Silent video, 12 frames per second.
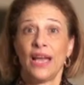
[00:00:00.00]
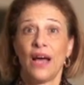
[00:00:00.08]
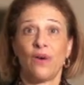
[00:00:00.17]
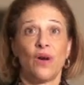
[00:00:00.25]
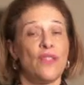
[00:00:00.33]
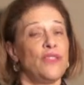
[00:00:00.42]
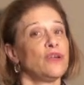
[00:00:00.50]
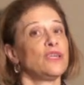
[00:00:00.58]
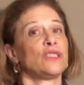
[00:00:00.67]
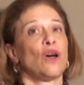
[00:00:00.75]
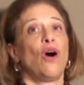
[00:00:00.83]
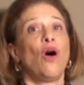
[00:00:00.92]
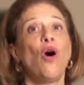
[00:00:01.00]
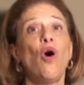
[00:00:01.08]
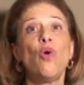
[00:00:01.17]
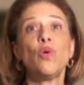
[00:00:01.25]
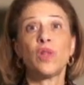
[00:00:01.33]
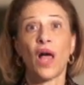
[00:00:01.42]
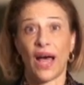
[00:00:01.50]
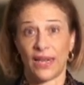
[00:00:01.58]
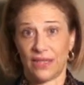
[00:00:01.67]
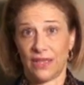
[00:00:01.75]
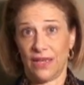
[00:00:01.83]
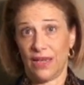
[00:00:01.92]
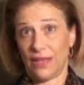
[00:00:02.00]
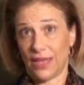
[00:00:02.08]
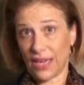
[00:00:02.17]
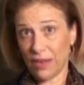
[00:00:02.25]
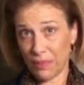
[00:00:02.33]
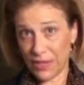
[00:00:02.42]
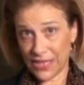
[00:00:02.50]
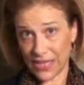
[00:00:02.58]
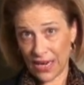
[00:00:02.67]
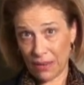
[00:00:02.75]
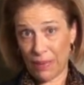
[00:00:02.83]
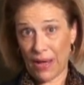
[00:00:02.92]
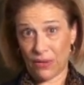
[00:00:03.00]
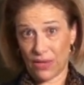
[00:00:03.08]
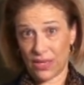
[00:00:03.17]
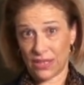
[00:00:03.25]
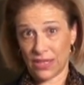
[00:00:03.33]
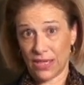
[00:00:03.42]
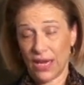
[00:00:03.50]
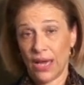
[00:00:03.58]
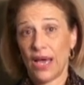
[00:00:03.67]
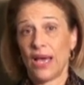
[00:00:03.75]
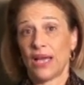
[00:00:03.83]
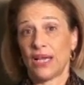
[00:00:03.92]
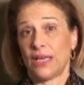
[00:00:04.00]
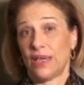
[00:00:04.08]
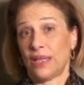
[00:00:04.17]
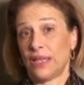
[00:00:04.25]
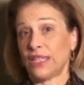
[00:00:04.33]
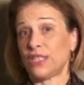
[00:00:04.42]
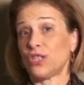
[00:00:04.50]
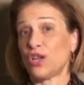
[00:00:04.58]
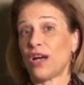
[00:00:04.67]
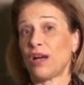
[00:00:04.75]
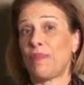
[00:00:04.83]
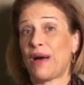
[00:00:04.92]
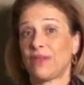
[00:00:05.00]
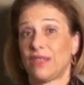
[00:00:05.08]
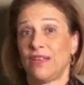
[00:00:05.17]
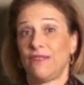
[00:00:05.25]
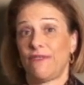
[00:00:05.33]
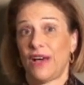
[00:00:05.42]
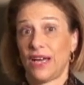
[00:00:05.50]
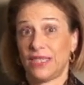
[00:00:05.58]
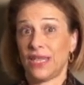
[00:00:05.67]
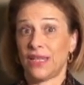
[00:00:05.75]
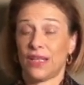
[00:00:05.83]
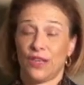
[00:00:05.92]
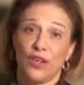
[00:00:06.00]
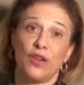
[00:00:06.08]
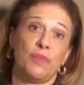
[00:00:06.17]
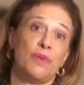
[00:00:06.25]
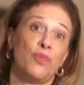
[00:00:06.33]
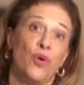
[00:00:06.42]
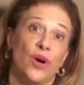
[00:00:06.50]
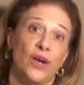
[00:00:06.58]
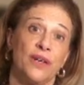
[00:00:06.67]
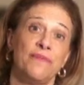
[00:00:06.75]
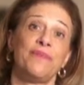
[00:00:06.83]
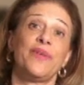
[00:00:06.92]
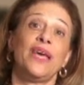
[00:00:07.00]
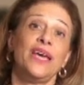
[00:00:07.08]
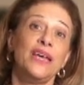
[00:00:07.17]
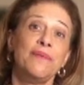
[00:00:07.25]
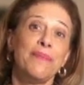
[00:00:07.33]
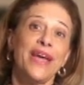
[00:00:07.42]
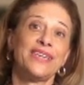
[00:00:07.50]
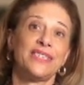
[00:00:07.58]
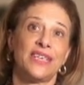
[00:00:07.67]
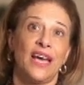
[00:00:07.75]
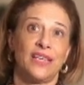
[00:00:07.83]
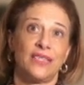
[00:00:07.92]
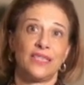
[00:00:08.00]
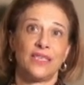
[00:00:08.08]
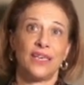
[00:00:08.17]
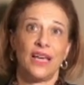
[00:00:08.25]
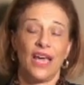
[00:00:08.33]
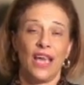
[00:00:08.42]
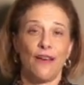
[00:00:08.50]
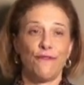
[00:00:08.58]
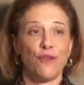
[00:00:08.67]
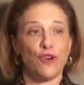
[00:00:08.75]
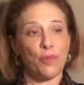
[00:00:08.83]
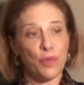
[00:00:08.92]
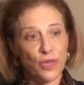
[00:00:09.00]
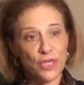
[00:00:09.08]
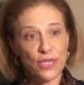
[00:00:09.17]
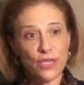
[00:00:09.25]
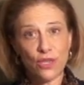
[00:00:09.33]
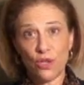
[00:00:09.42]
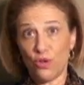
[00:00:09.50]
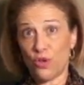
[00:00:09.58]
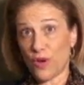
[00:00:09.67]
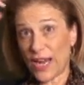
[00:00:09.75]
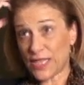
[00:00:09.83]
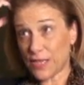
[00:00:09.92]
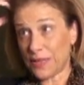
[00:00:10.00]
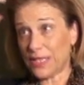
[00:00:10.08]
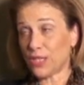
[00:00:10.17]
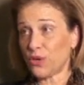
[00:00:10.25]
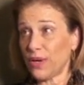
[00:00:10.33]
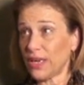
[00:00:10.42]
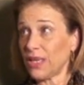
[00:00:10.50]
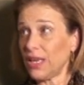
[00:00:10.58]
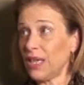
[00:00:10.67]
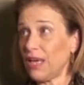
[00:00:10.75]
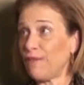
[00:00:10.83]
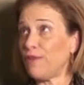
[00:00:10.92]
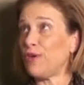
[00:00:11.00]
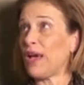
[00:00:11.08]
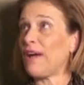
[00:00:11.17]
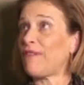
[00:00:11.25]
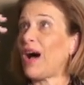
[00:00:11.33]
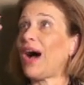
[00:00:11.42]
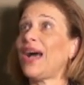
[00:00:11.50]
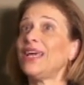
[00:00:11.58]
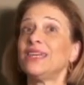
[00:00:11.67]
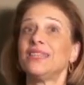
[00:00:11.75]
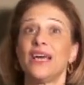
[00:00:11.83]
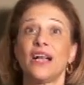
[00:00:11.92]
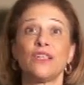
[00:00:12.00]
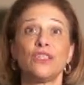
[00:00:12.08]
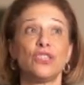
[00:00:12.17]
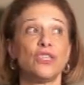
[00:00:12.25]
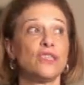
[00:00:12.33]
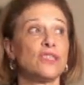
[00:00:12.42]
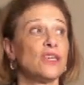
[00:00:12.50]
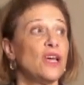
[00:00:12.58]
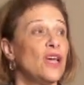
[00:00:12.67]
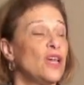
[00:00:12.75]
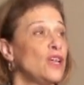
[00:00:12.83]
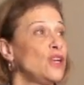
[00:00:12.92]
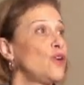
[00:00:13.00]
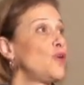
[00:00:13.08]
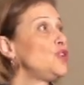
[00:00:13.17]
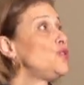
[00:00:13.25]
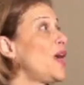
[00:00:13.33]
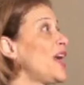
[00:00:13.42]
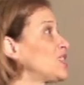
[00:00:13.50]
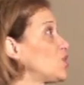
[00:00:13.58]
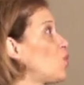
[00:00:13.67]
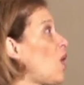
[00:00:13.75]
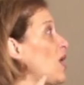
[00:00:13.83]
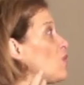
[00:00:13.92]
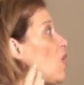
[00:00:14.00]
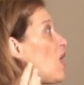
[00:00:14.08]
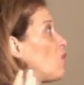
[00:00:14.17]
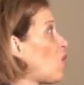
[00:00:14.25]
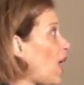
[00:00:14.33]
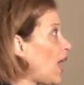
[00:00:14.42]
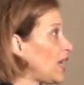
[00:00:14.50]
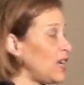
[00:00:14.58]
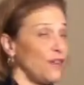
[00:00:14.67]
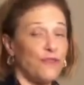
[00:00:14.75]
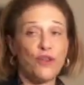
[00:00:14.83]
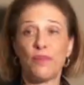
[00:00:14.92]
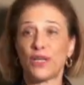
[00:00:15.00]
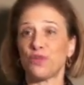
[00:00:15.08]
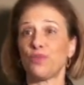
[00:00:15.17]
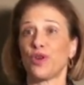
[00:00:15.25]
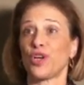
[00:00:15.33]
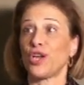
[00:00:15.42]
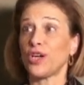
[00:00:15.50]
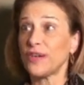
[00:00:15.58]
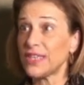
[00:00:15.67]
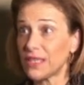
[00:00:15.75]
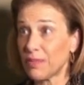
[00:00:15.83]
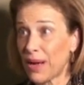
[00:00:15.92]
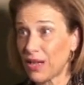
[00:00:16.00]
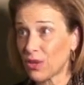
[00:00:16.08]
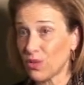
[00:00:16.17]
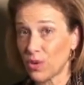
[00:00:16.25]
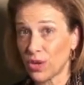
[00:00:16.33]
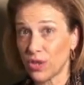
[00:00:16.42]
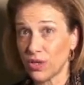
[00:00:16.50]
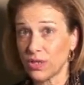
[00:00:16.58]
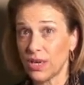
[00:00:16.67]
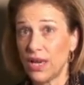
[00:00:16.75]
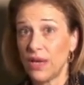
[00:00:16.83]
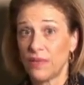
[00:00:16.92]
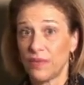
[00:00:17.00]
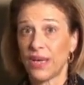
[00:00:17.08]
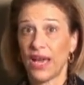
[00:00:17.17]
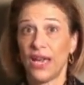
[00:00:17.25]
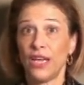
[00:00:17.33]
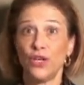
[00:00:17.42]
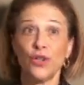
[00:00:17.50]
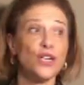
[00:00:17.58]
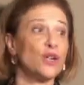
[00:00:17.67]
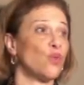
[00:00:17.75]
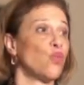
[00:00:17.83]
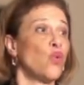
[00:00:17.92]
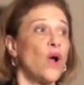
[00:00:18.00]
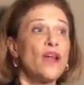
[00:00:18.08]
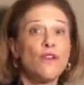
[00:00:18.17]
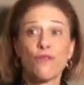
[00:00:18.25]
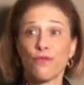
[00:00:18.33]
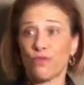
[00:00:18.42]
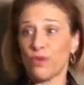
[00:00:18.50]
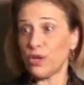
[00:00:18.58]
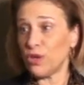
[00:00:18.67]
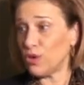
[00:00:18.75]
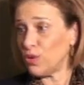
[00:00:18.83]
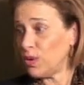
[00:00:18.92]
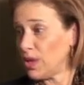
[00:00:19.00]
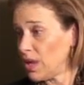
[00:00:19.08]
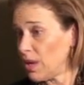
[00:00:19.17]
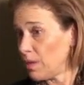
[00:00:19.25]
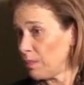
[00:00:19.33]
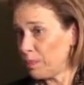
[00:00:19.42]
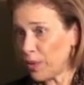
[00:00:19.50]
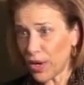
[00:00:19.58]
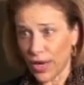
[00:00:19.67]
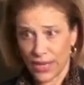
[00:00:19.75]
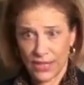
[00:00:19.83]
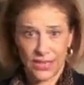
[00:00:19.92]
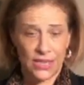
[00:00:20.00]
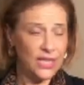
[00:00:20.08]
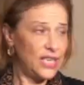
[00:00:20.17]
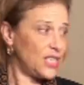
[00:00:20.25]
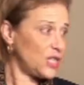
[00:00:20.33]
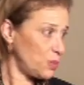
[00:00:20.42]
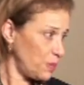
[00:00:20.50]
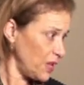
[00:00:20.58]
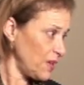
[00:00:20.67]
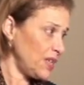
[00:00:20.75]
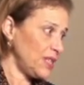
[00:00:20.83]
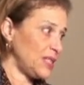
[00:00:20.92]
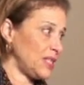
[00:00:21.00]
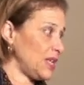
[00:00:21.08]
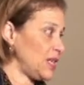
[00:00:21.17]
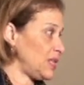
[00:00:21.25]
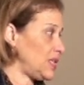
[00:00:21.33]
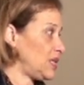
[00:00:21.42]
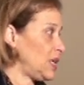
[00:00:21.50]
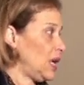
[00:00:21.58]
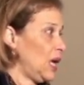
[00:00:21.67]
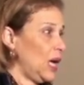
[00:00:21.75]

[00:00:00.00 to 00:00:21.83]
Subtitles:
Now, there is a whole lot that can be said about this. Let's talk about the idea that they're going to be bored. It makes sense. If you're a person who grasps things quickly, if you have a high intelligence, and you ask why, if you're much more curious about the world, okay, you're going to run through books, experiences,